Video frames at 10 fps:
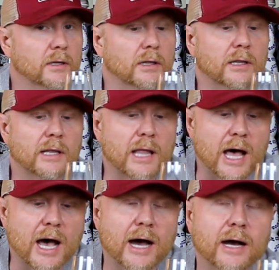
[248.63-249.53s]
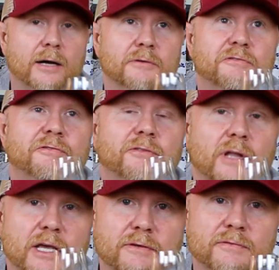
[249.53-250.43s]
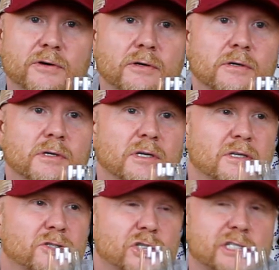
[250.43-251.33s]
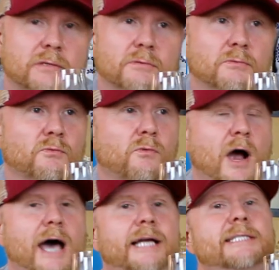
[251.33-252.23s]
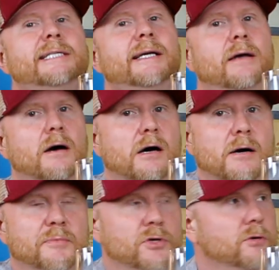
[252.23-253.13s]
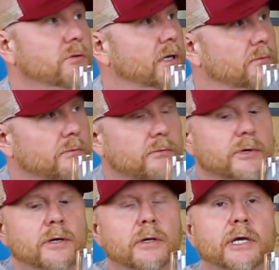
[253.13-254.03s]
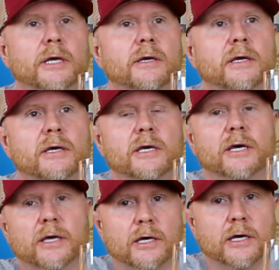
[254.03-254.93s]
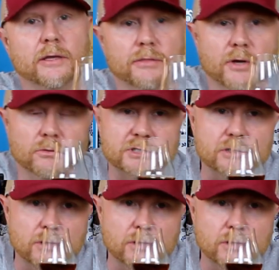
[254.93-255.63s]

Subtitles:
a lot of flavor just rising up. You can really kick in those